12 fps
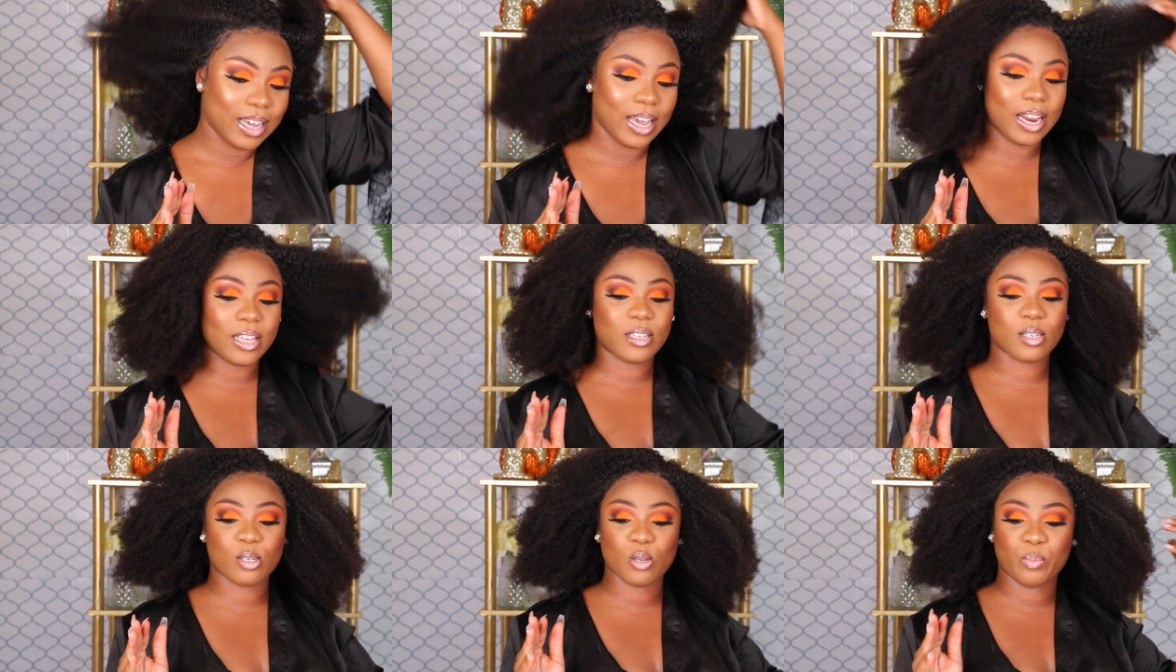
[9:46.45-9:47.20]
It
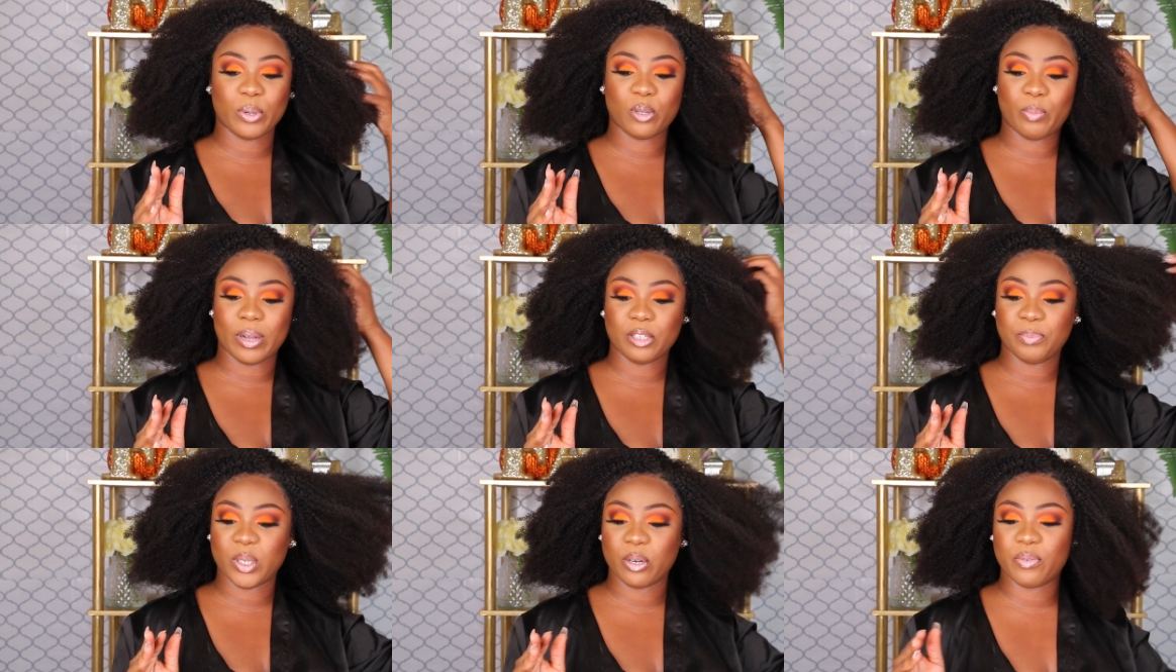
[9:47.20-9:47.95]
is super
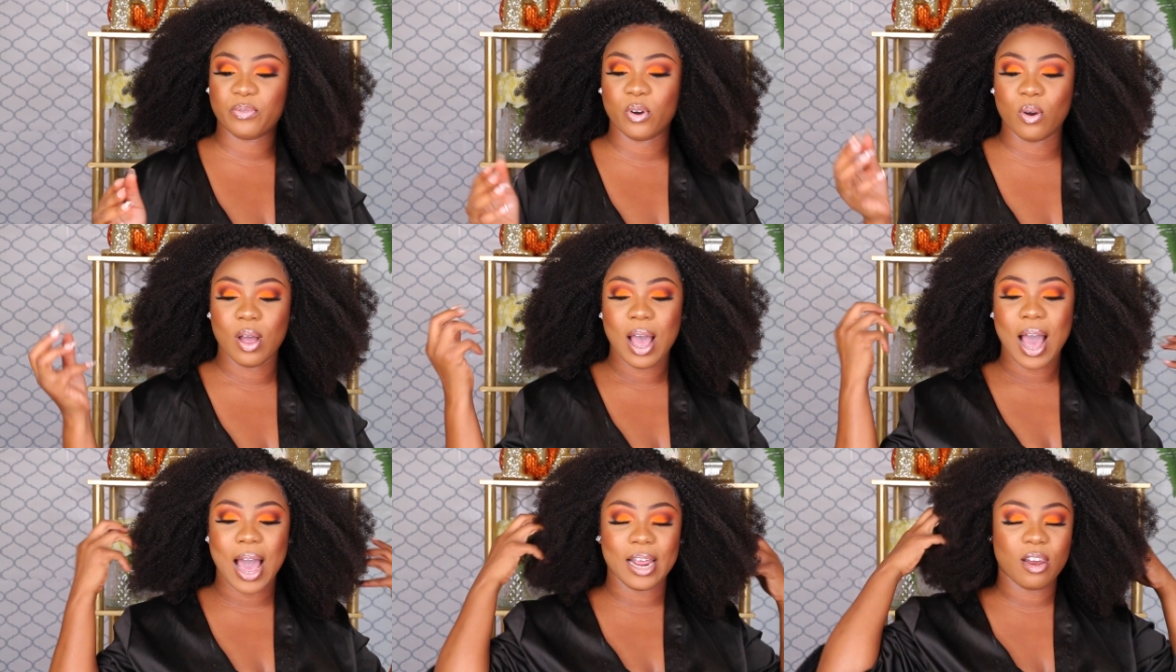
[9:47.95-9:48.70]
duper beautiful.
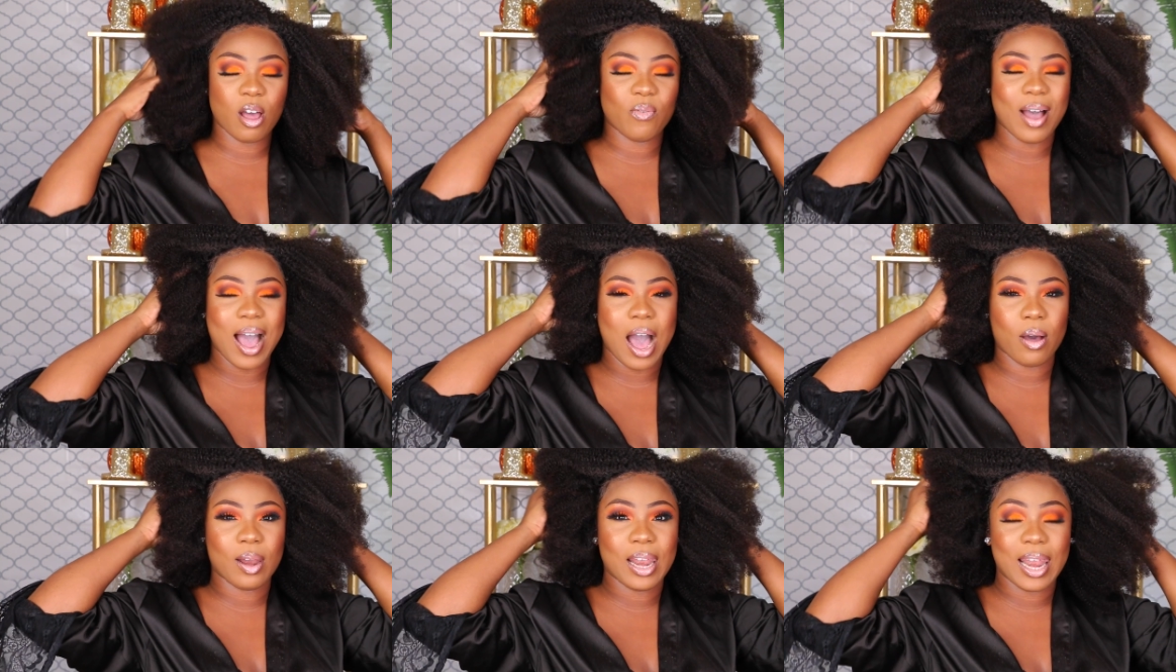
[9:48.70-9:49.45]
I love
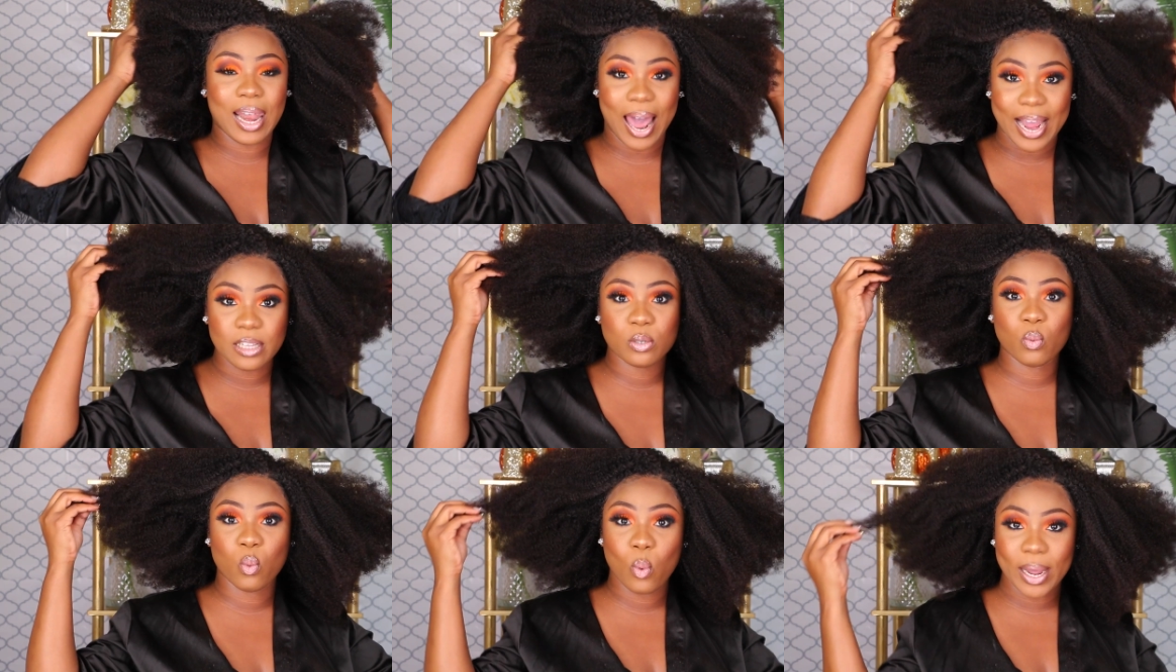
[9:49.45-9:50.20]
how
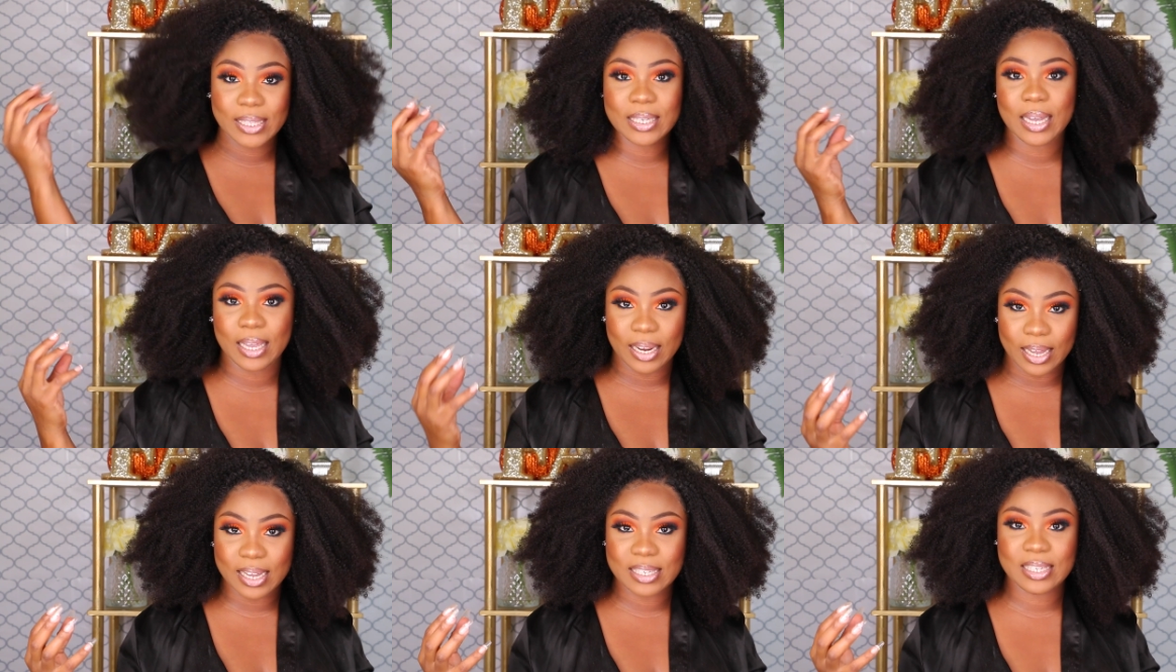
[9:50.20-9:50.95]
lightweight it
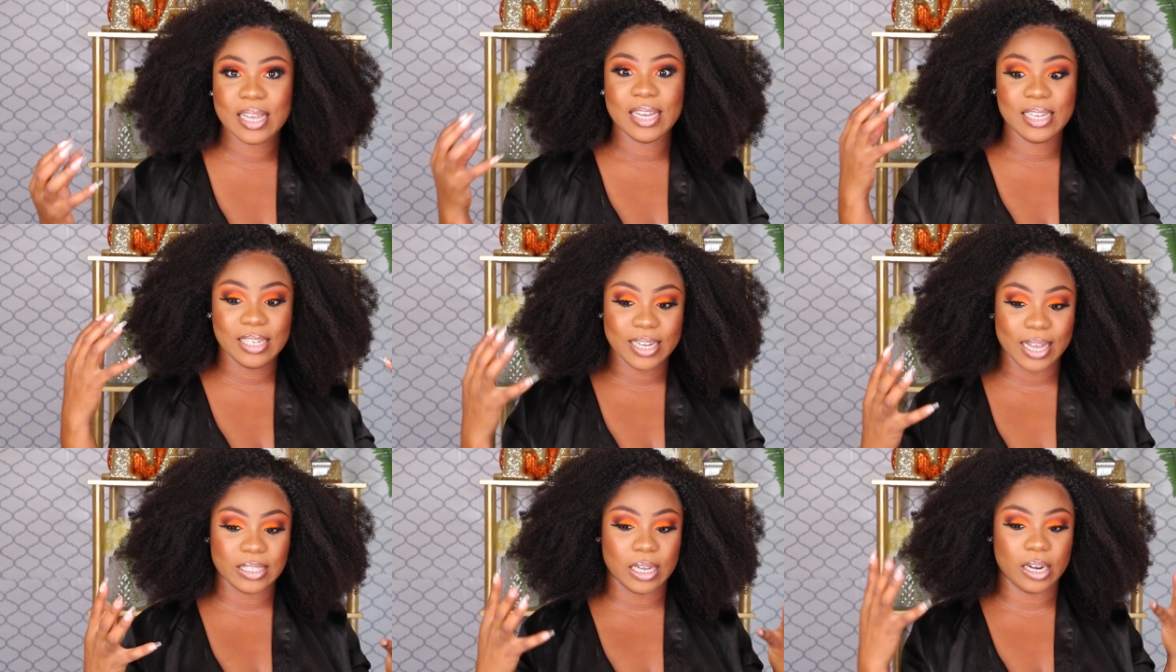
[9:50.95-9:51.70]
is,
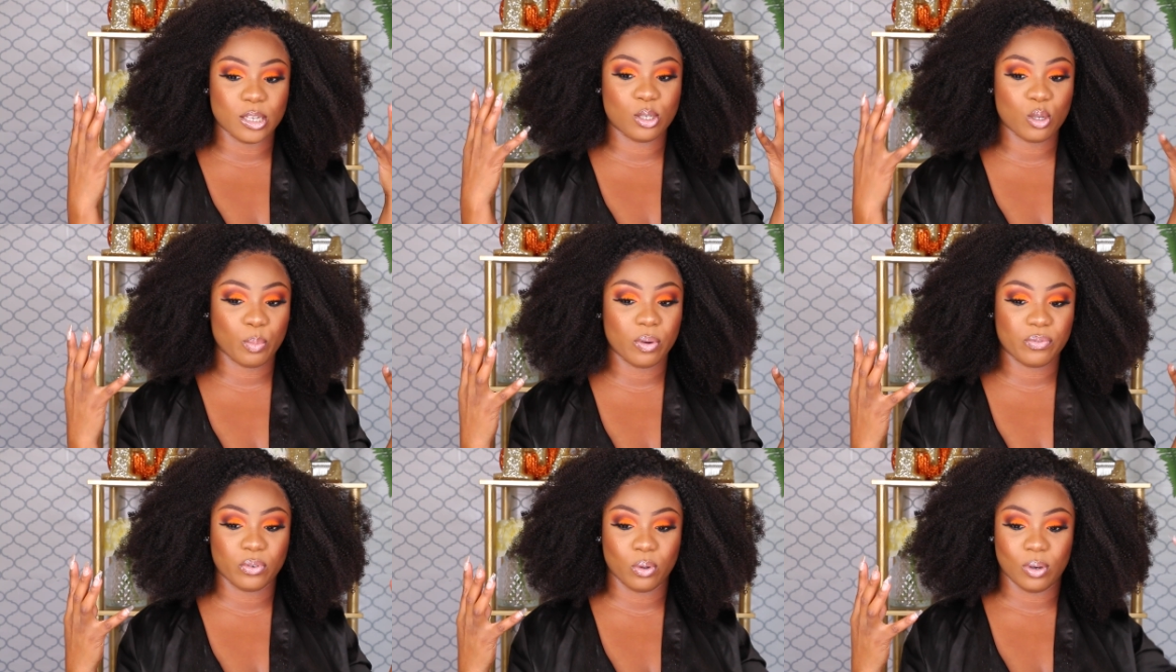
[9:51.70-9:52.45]
yet it is
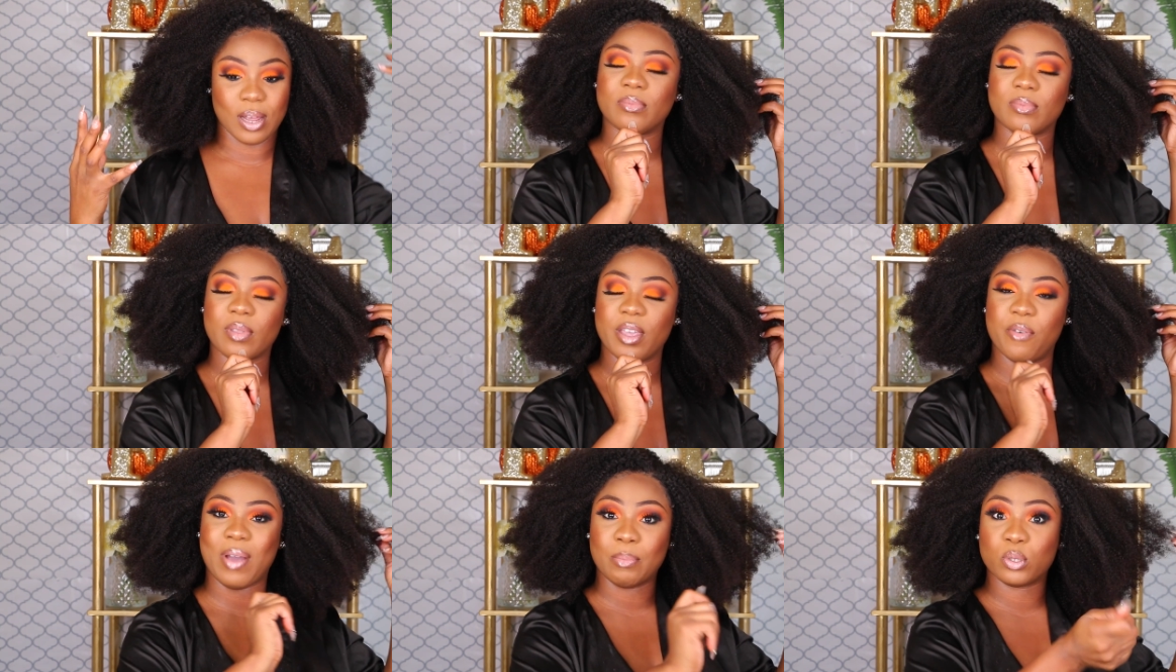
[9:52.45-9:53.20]
super full.
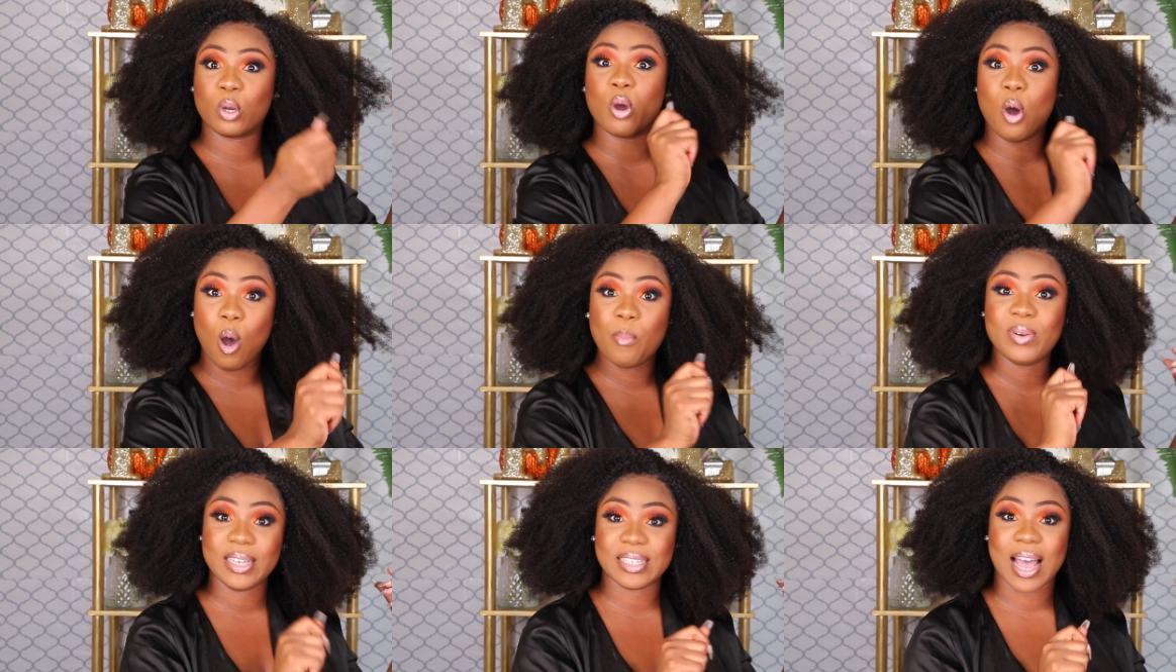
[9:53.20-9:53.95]
If I'm to
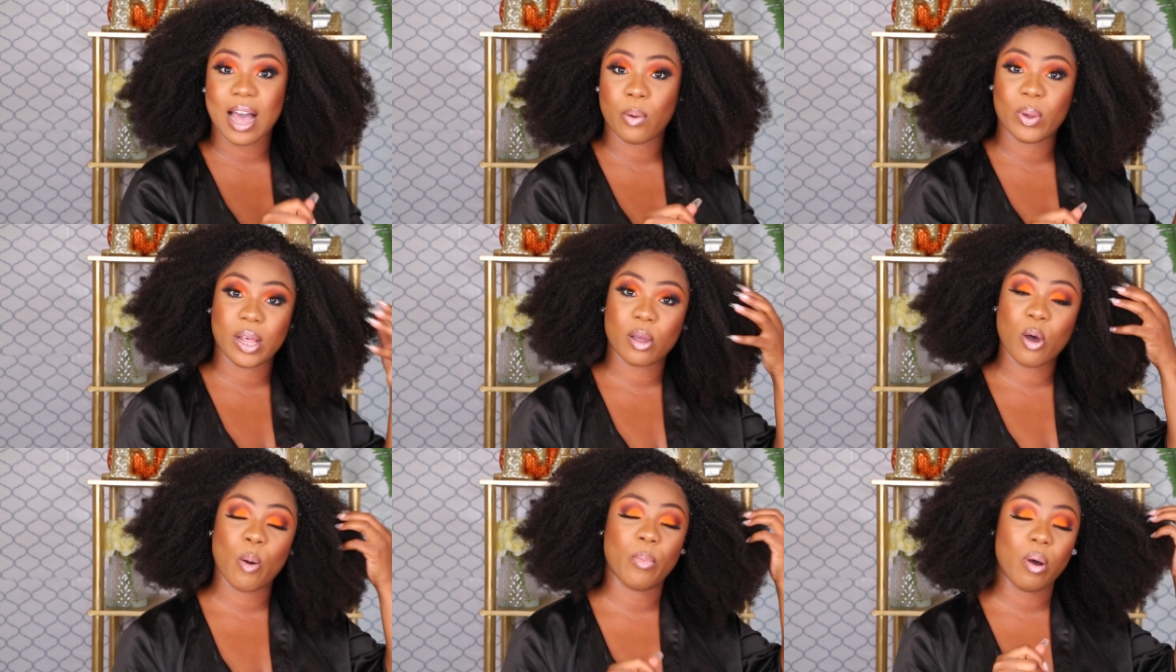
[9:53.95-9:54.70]
comb this out with a
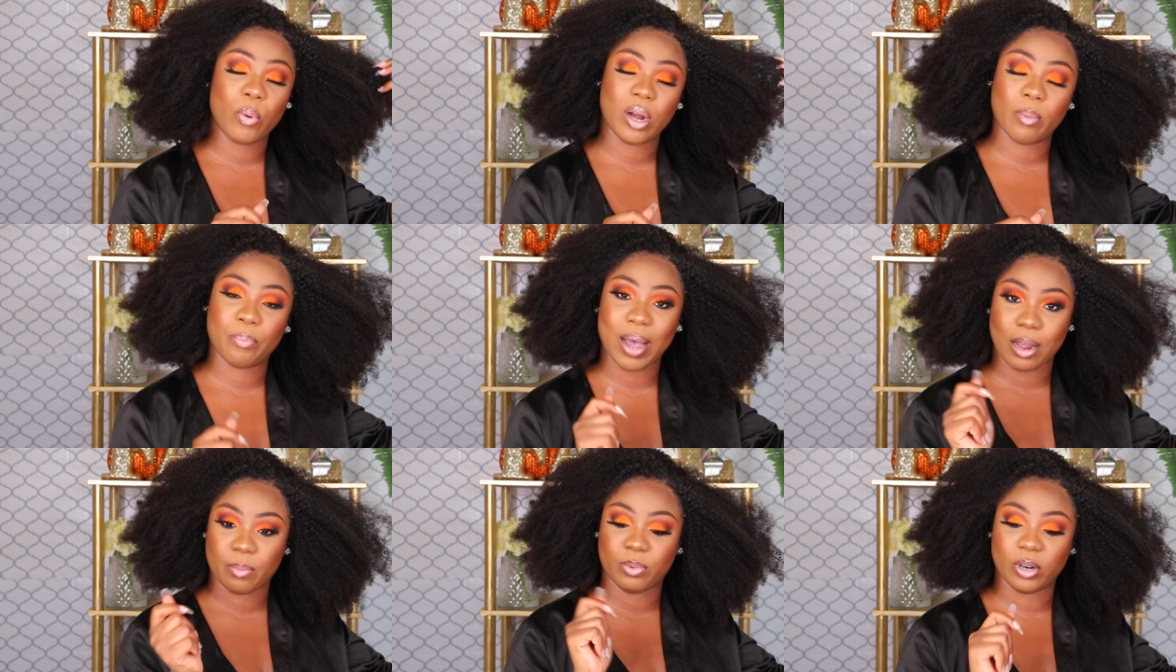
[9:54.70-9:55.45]
comb or with a
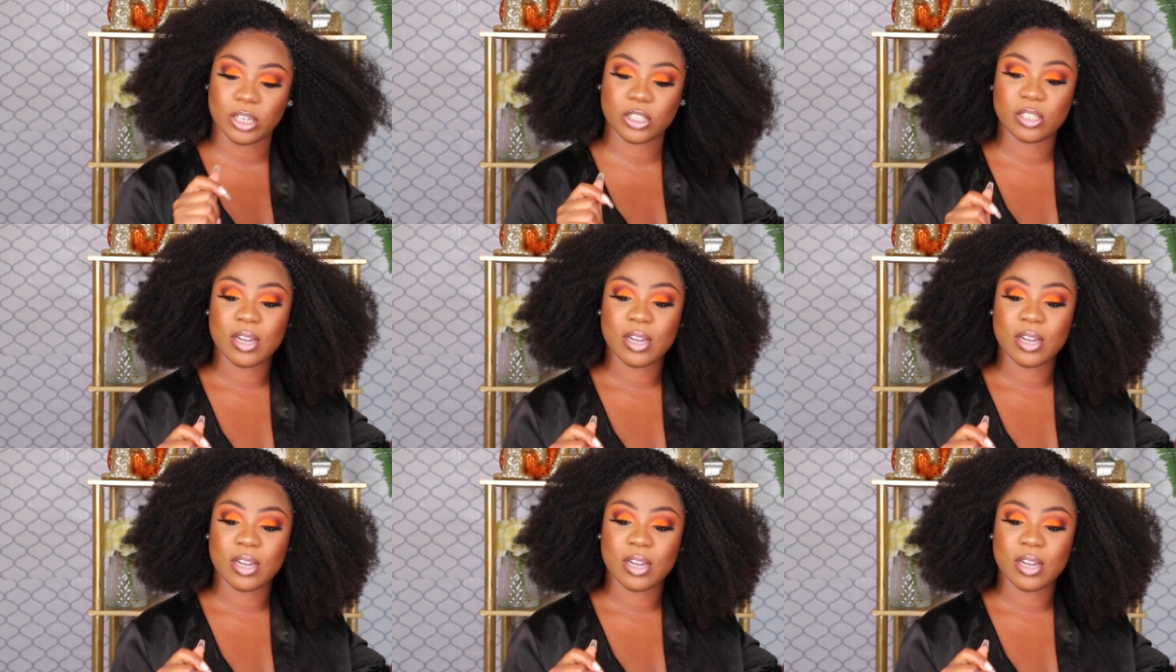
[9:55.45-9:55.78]
powder brush,